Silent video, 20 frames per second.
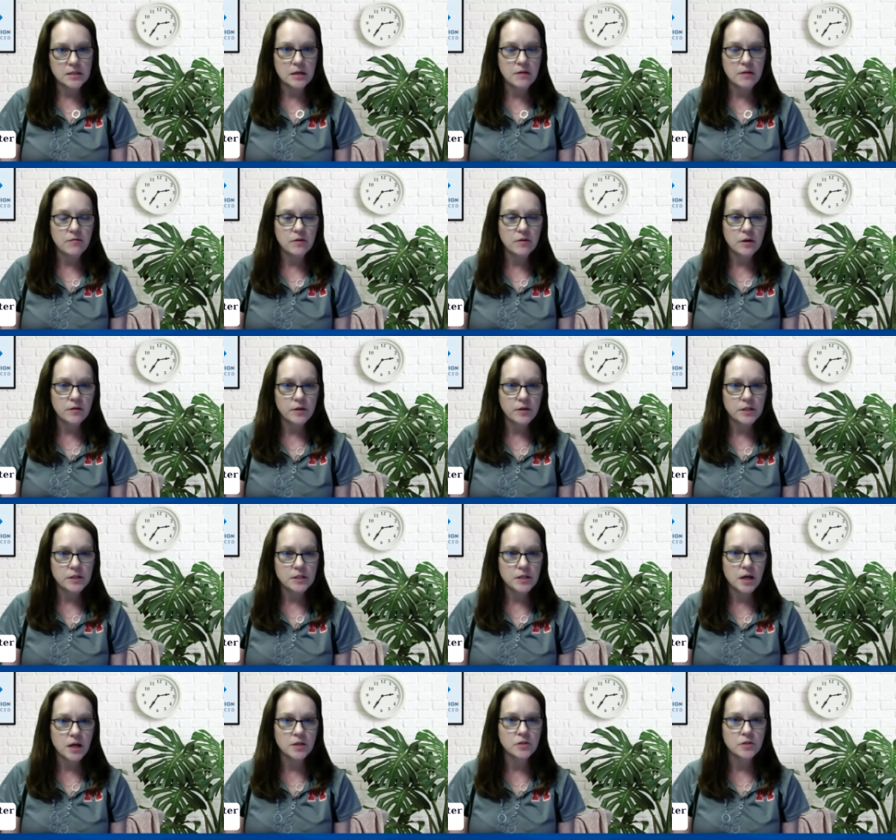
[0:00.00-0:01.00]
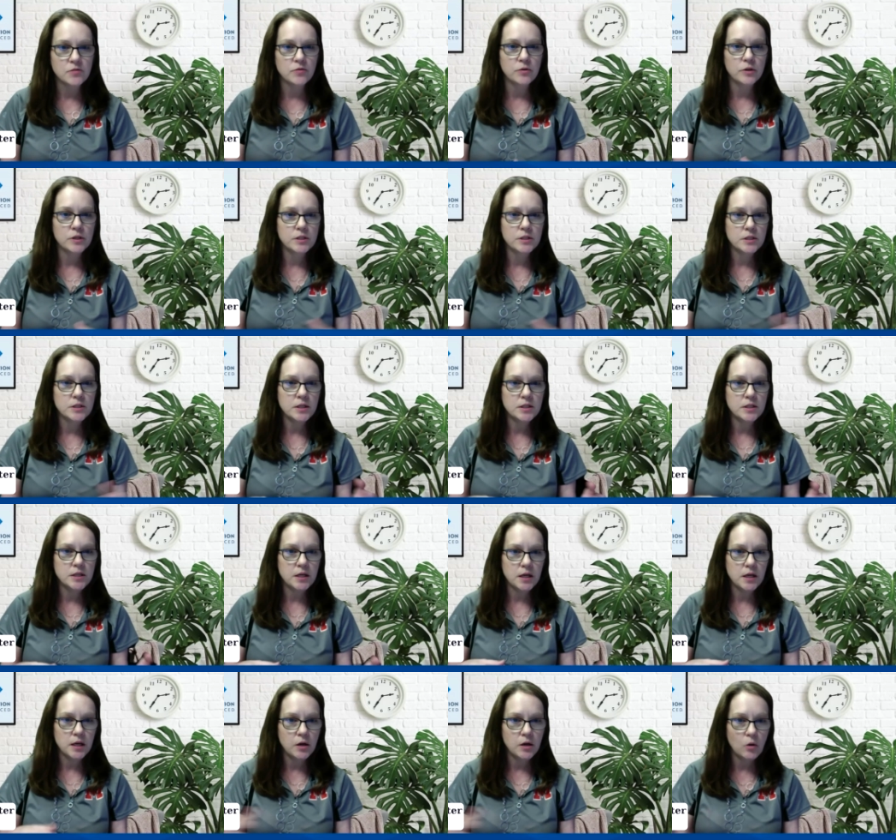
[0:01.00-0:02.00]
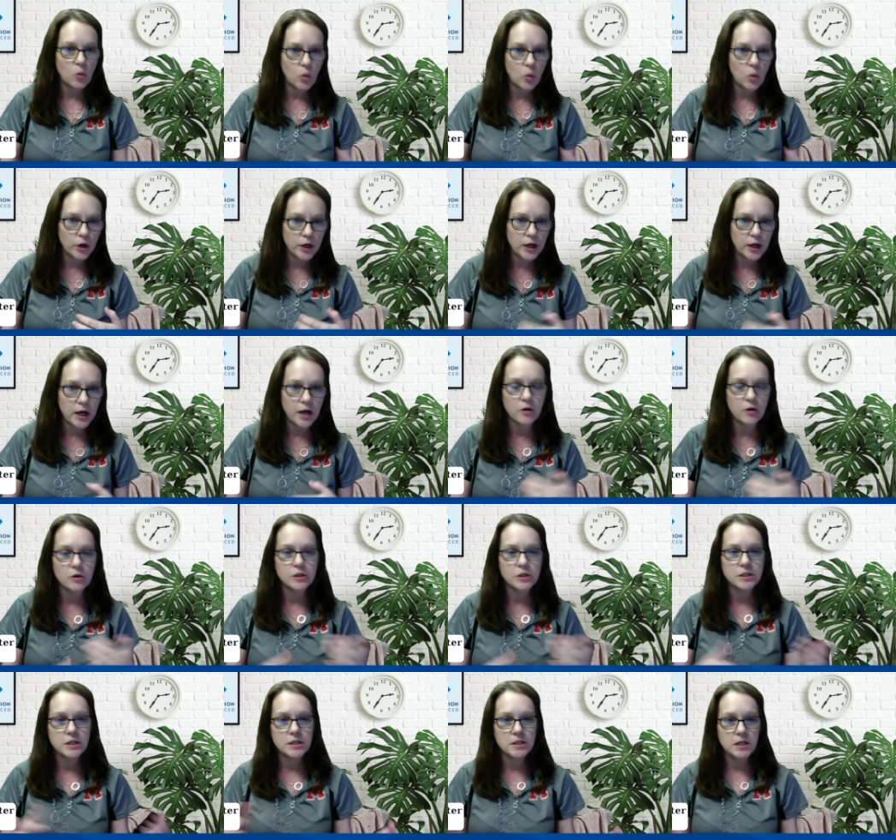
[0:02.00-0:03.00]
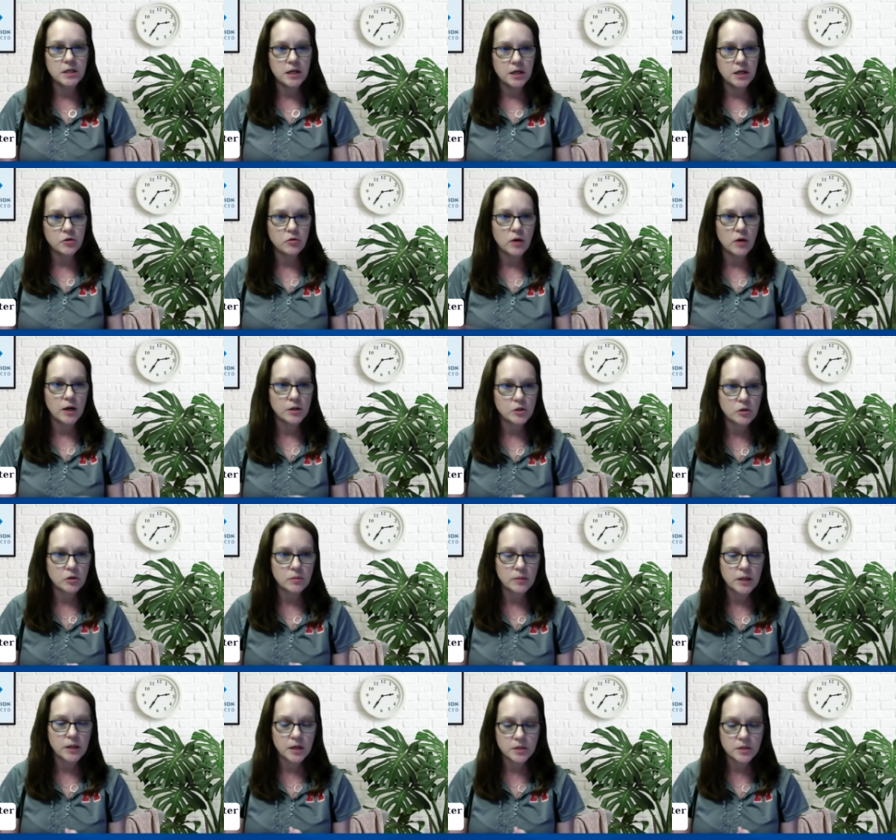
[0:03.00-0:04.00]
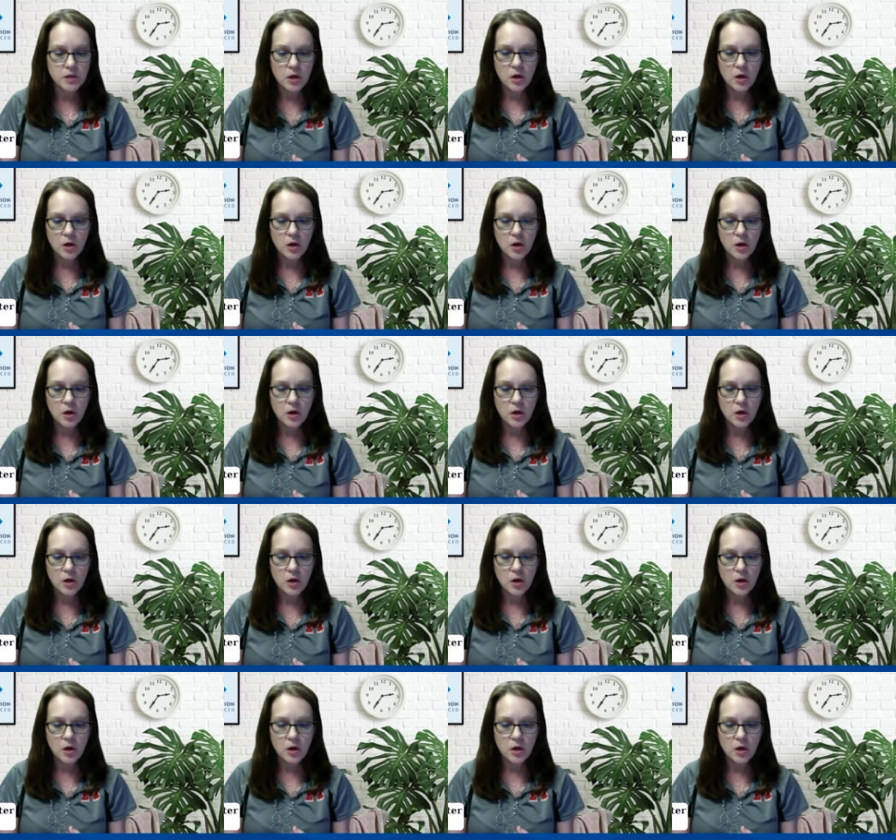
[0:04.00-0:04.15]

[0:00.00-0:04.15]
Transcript: even if it says for the CTE coordinator, CTE director, because